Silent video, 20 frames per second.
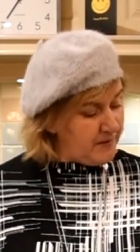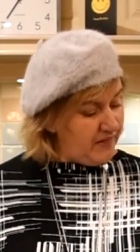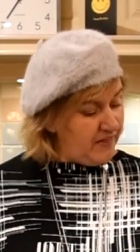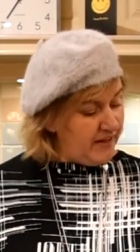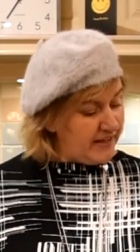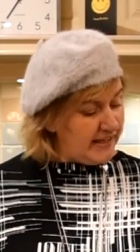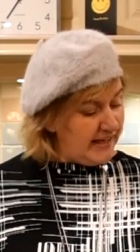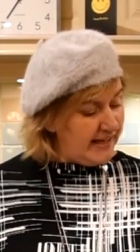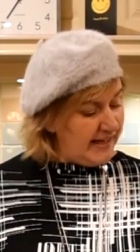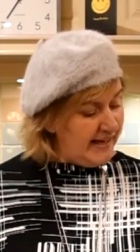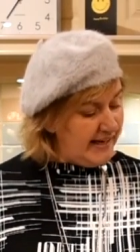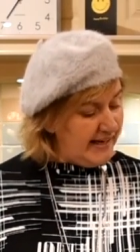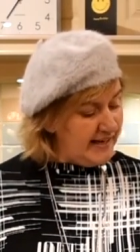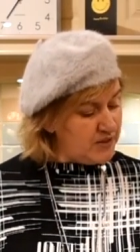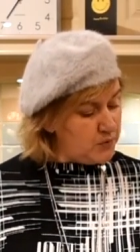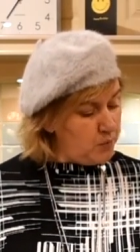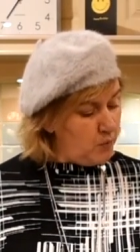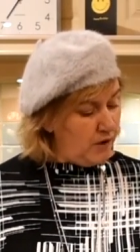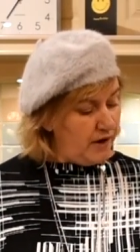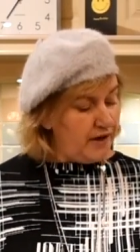that he is
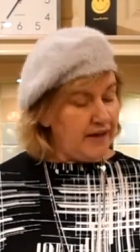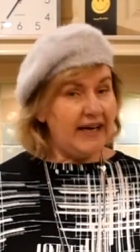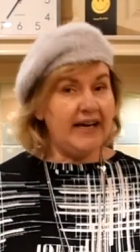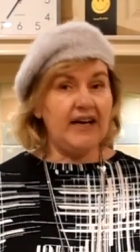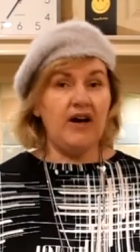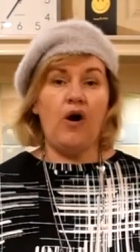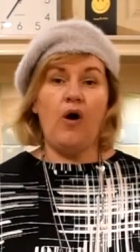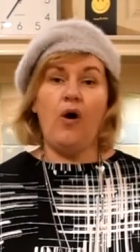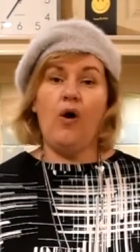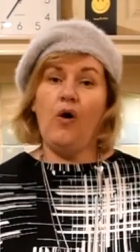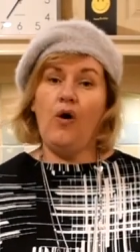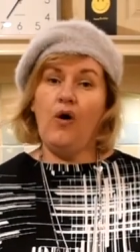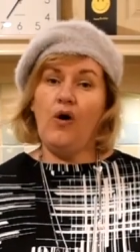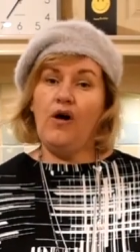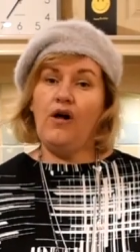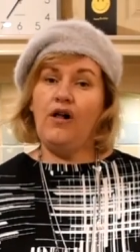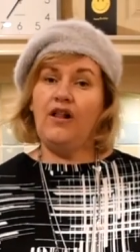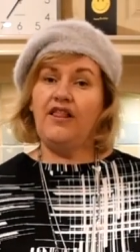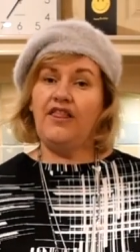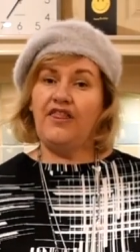working
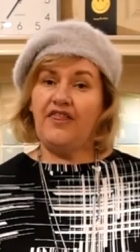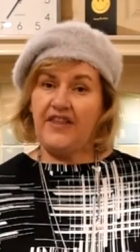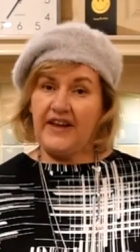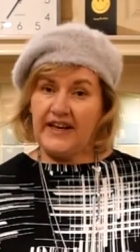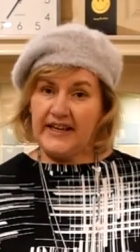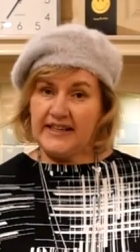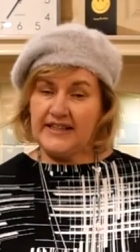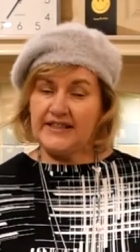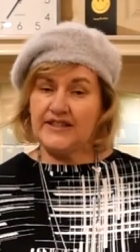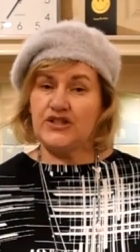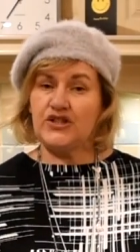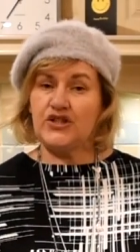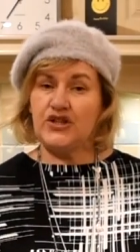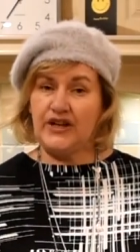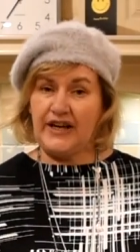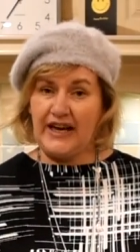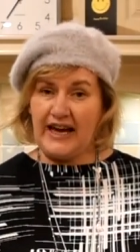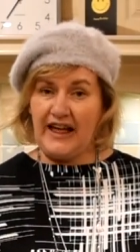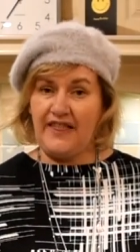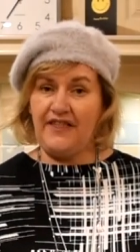all things
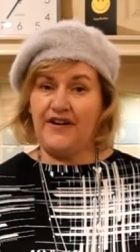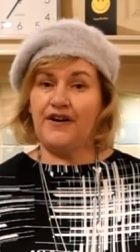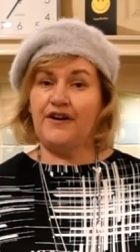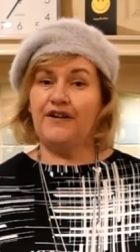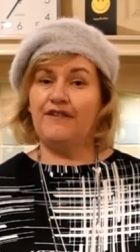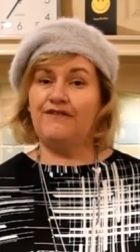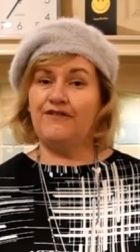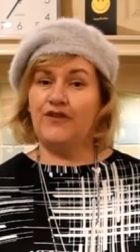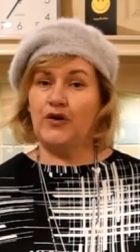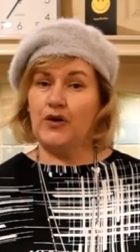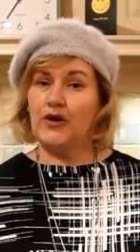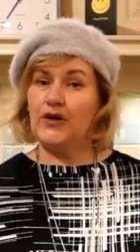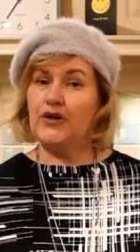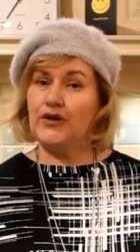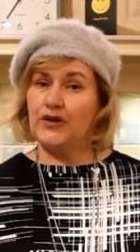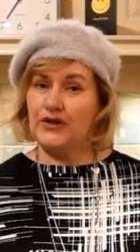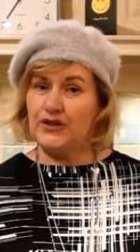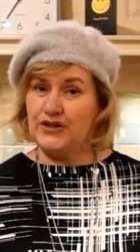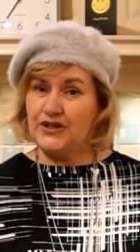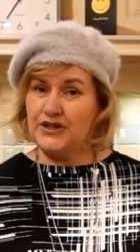together for
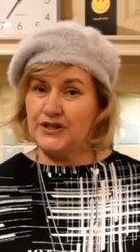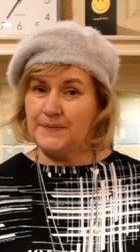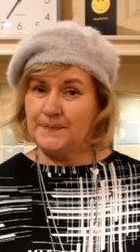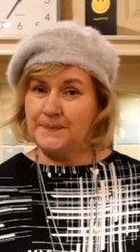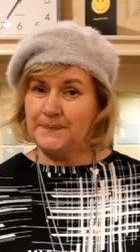good.